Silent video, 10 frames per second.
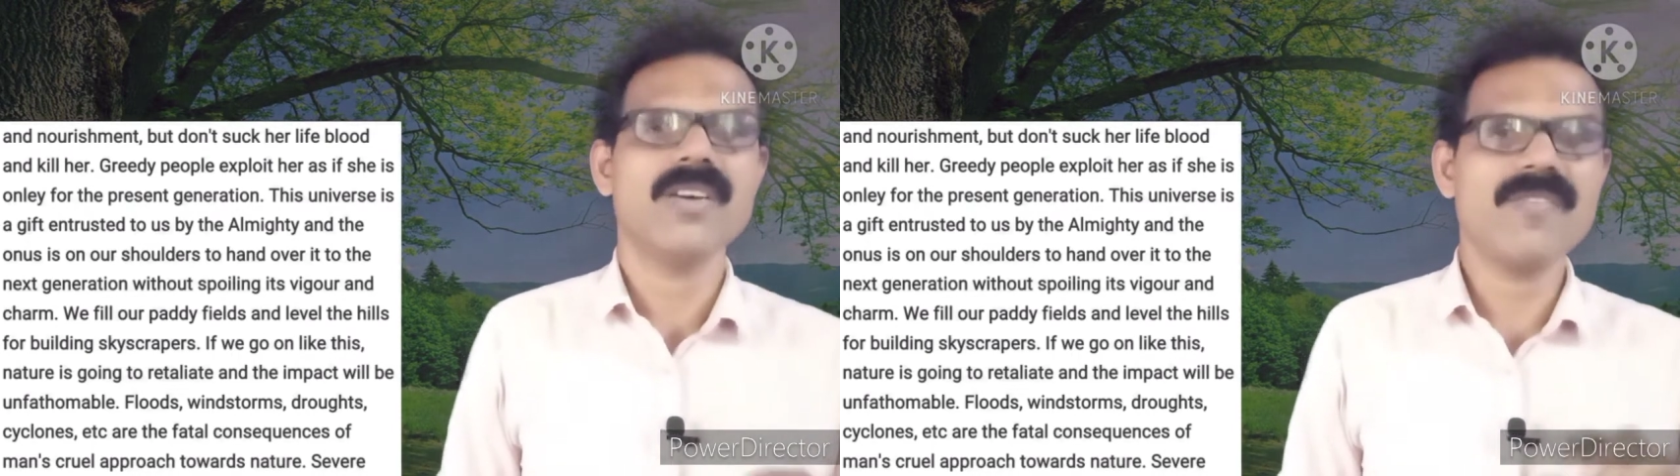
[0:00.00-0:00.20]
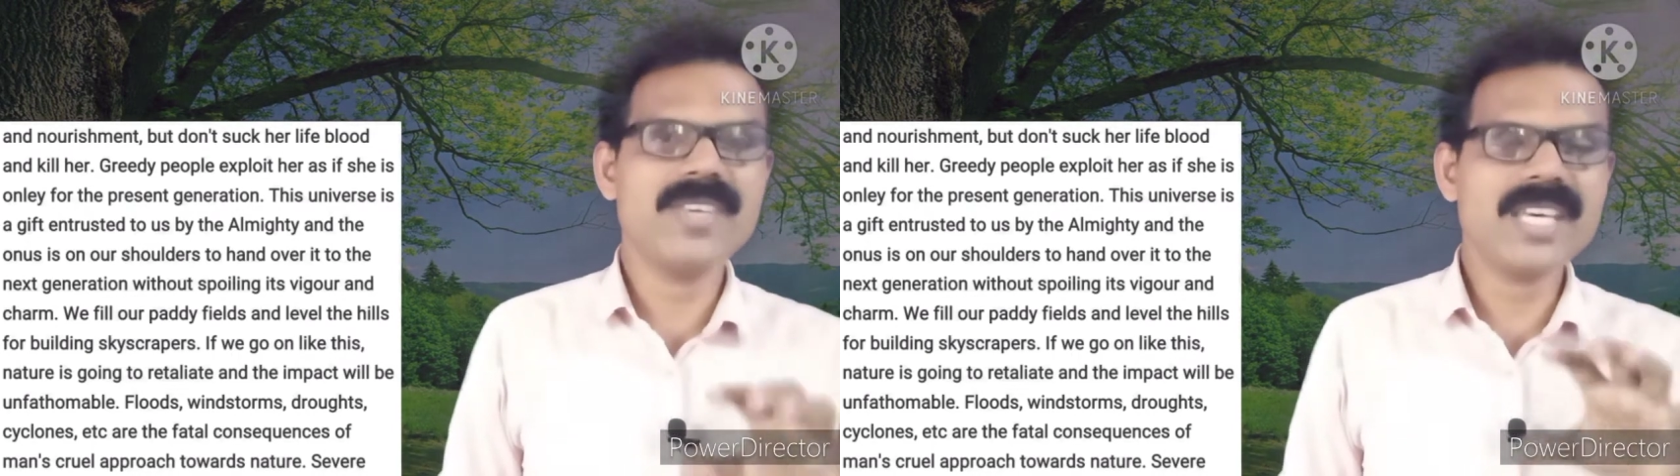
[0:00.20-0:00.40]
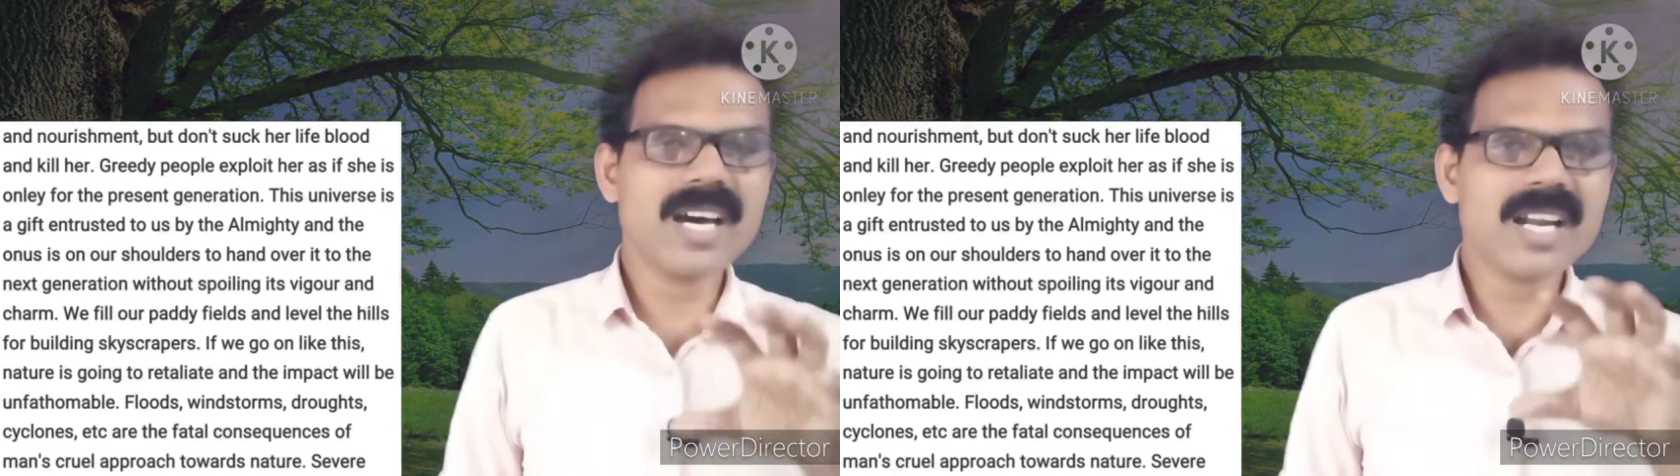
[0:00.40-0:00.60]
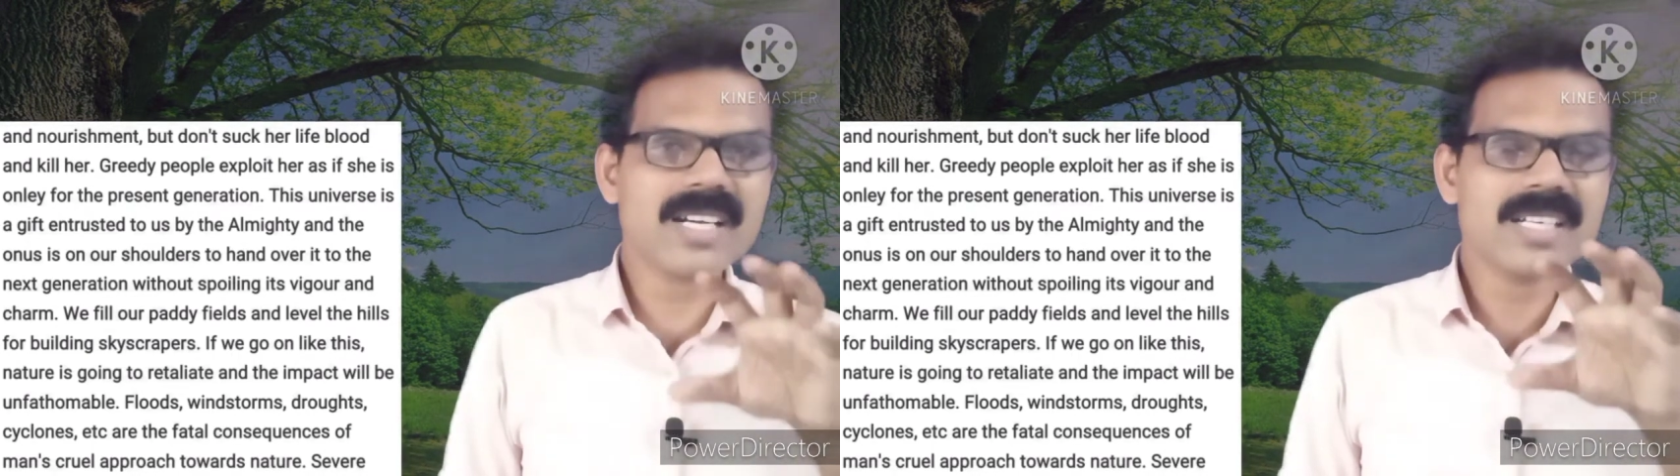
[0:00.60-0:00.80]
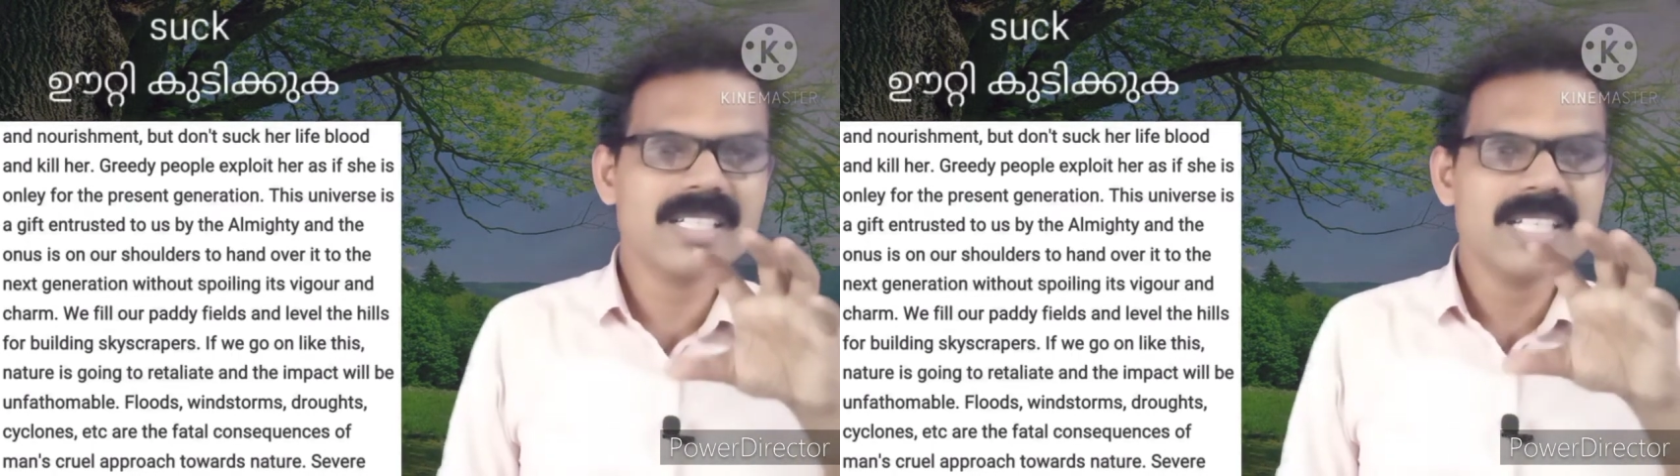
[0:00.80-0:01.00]
We
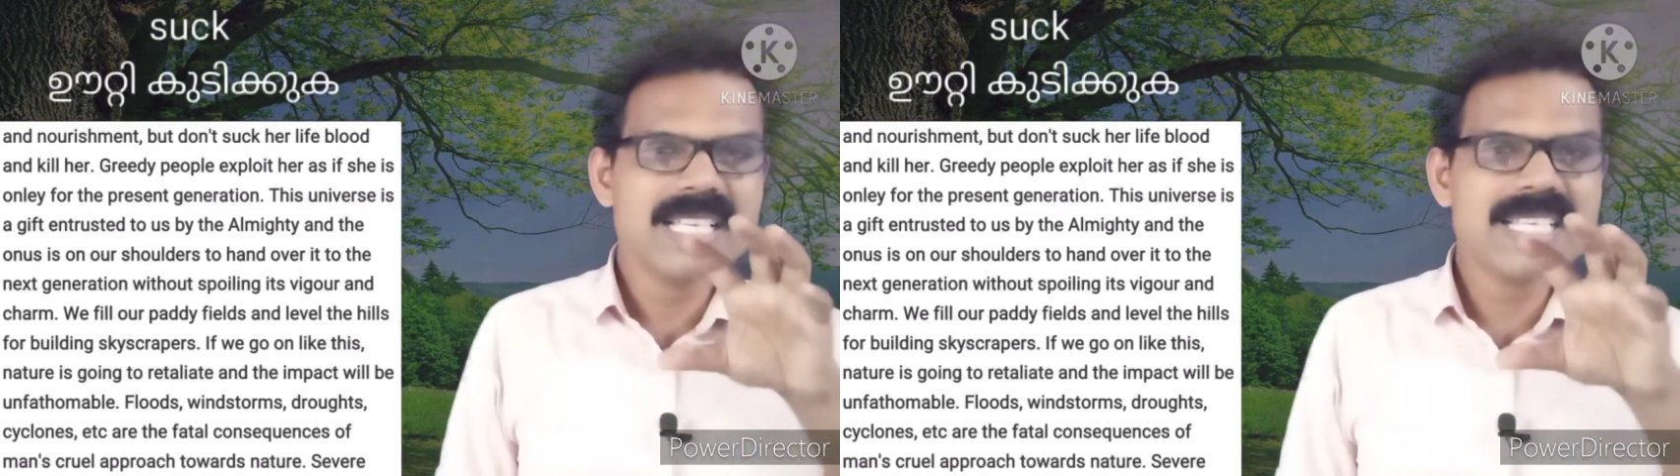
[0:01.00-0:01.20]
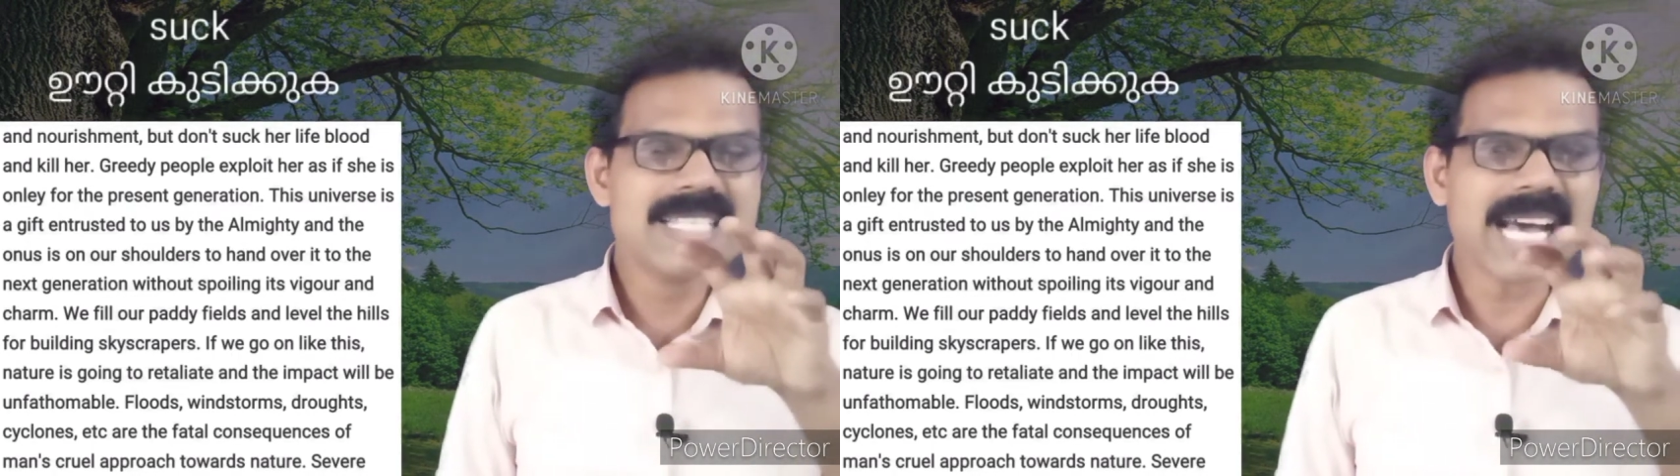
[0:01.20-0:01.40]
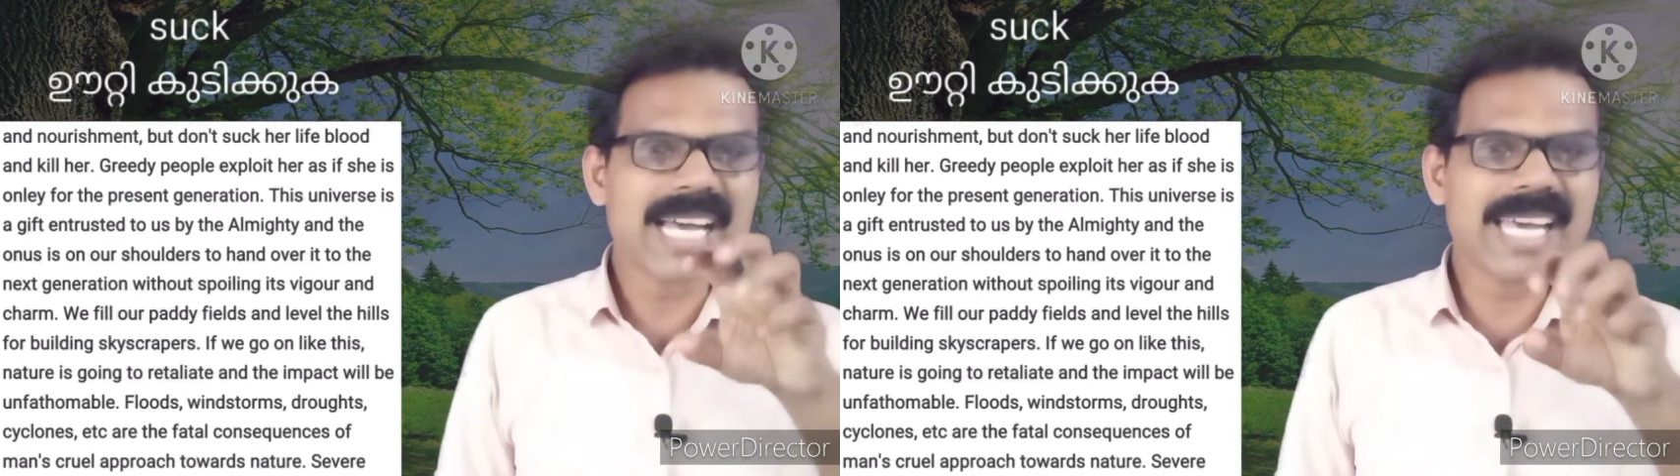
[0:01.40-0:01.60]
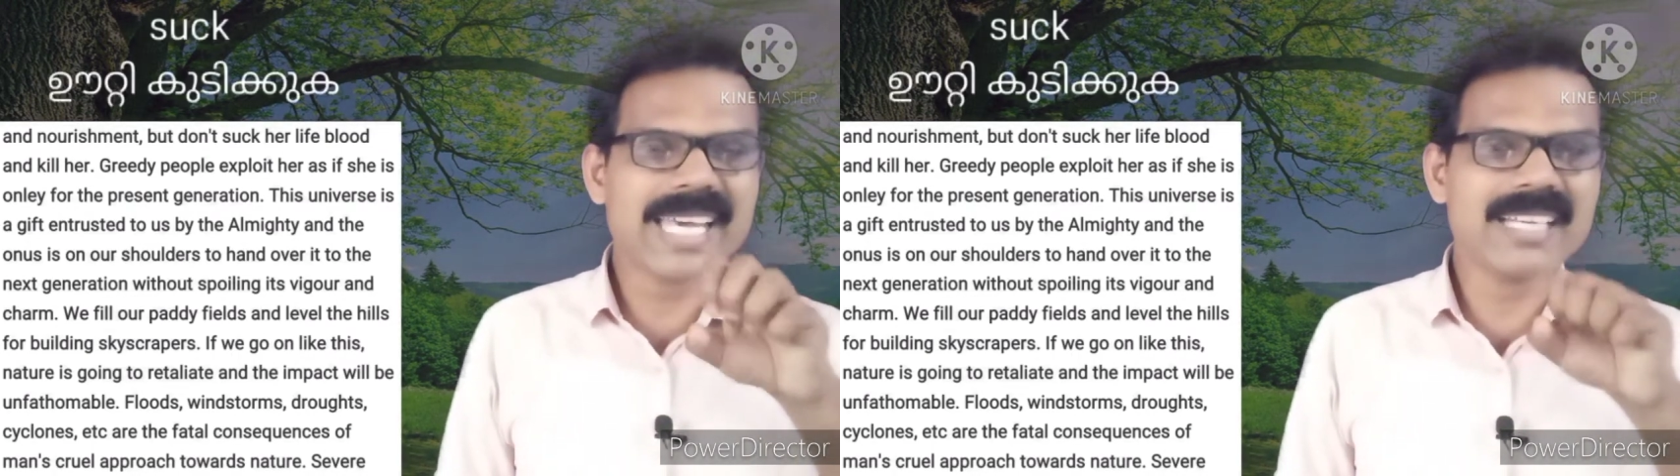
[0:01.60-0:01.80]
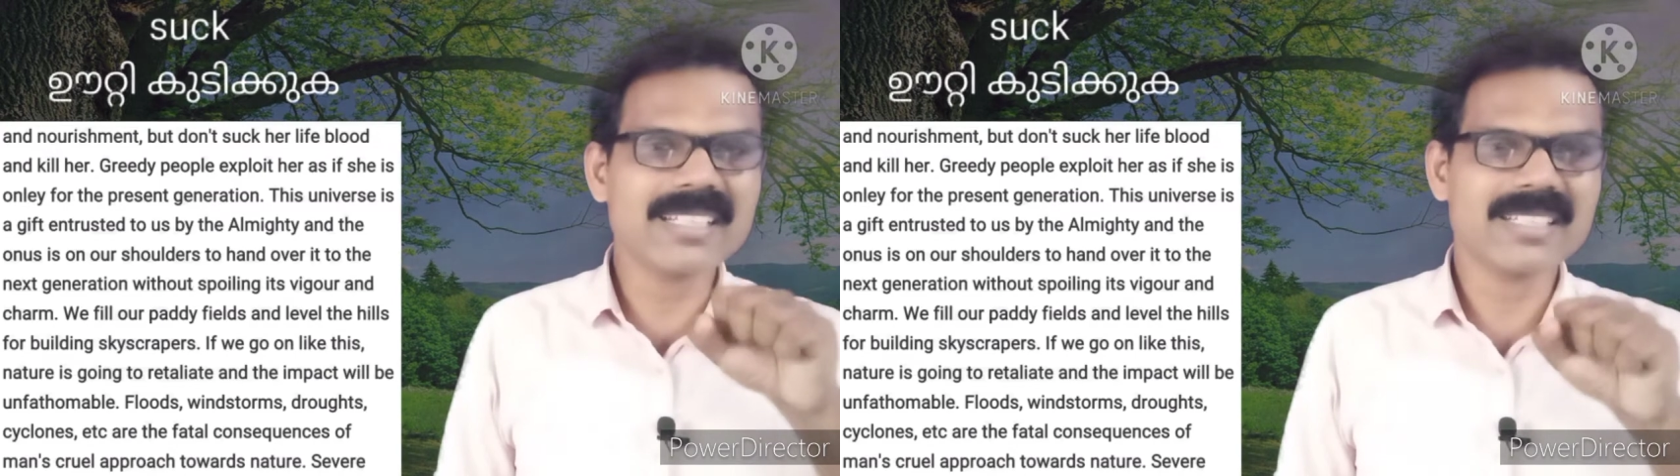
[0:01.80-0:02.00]
are
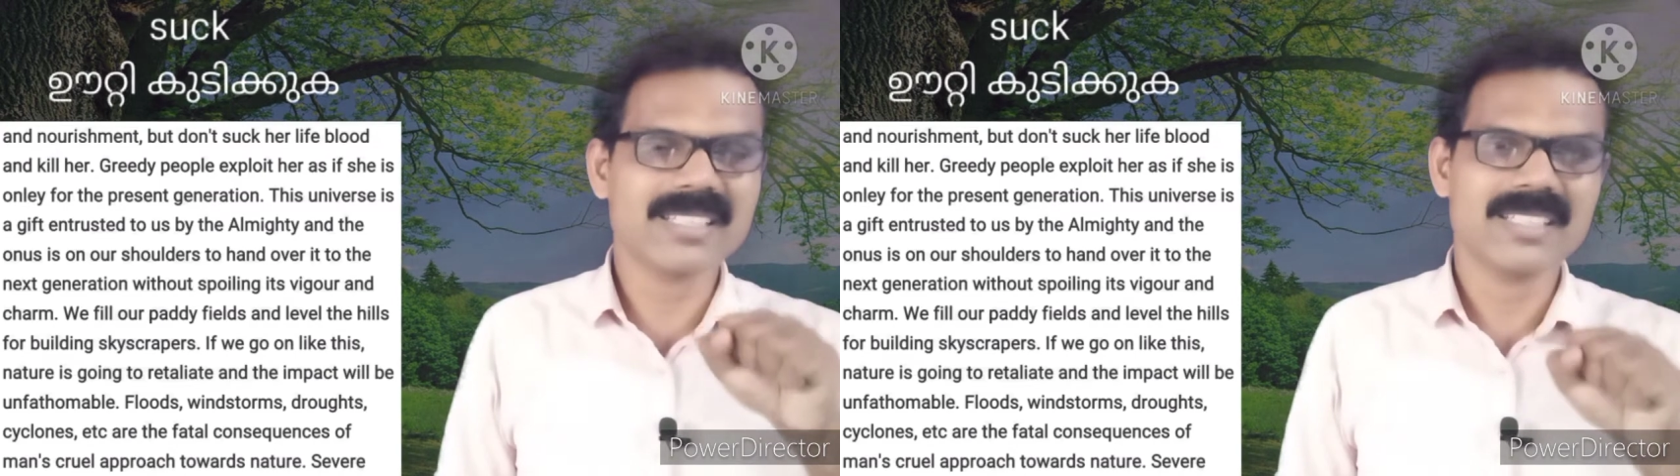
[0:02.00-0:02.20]
sucking